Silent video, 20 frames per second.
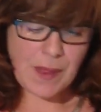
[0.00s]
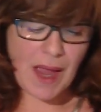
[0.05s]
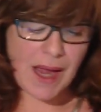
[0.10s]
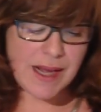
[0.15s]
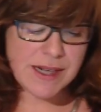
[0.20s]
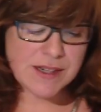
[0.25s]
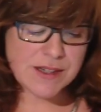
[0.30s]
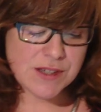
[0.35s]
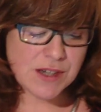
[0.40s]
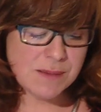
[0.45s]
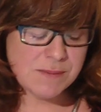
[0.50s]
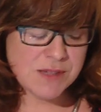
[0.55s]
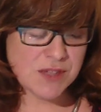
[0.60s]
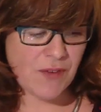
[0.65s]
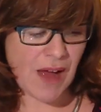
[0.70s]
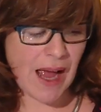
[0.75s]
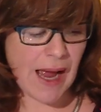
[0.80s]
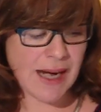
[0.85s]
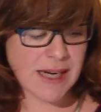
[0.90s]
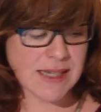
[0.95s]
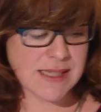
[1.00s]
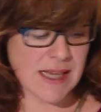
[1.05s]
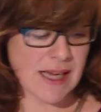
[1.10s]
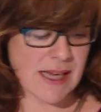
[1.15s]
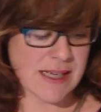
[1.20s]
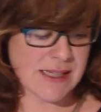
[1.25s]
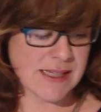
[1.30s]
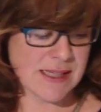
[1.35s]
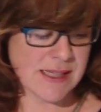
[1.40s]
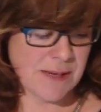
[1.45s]
And in terms of
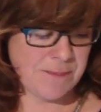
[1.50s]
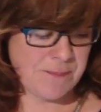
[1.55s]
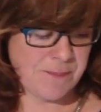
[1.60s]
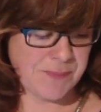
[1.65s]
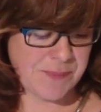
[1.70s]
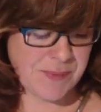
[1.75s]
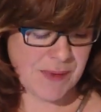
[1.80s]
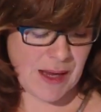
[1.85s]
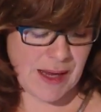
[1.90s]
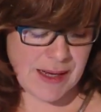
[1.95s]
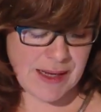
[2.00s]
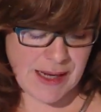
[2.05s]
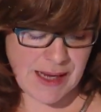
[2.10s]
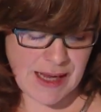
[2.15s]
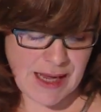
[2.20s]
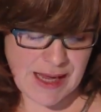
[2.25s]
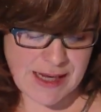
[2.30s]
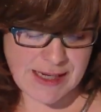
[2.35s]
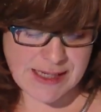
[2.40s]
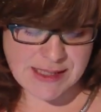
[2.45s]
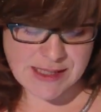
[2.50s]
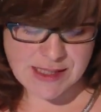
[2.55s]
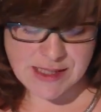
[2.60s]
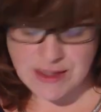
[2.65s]
access, and again, it's